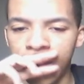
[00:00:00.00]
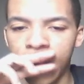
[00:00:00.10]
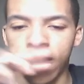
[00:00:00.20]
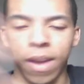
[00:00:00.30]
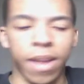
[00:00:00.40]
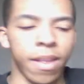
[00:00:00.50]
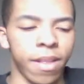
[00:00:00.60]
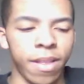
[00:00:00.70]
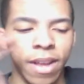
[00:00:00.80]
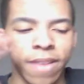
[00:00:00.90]
Okay,
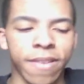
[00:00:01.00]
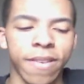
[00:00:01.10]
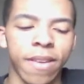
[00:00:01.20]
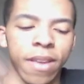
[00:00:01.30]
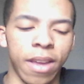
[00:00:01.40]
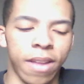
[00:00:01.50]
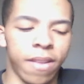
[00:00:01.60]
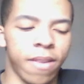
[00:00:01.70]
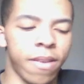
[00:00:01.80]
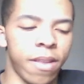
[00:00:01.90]
let's get
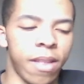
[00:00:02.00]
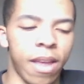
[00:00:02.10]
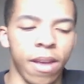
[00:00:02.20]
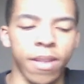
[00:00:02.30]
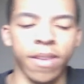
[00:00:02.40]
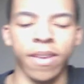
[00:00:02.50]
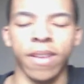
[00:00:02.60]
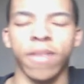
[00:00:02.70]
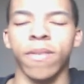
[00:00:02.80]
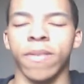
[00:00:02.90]

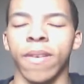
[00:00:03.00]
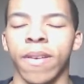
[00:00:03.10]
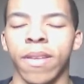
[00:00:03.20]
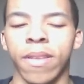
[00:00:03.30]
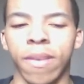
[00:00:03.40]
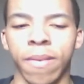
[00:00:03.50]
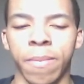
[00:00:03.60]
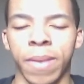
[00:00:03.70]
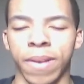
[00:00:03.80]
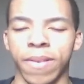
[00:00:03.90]
to some of the
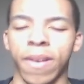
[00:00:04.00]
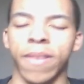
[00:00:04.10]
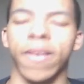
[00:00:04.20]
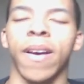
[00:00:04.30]
bigger songs.